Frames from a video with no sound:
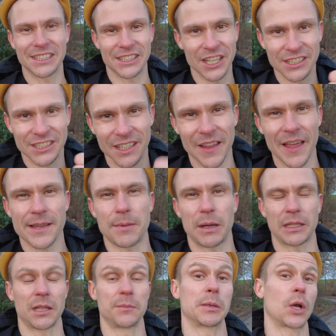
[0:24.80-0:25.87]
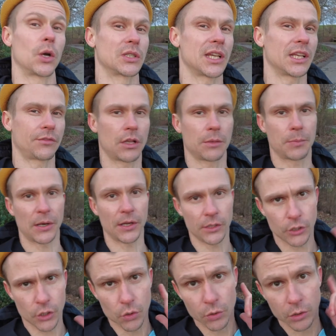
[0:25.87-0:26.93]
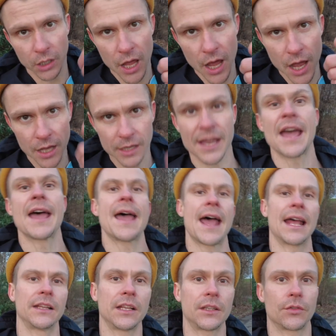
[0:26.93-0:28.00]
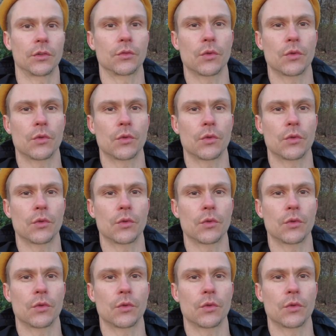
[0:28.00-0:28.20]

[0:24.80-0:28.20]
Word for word: hit the like button because it will bring you luck and it will